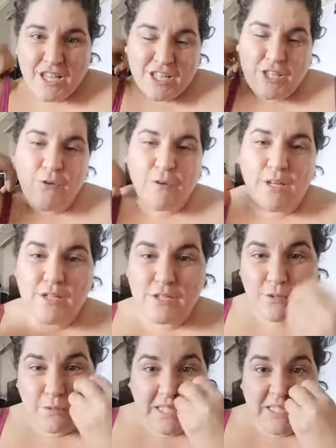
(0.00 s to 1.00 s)
You can
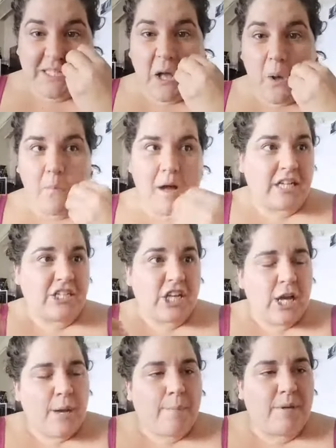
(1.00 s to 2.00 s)
do so much.
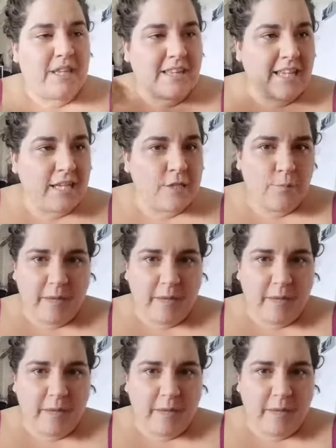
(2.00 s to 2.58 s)
But the thing is,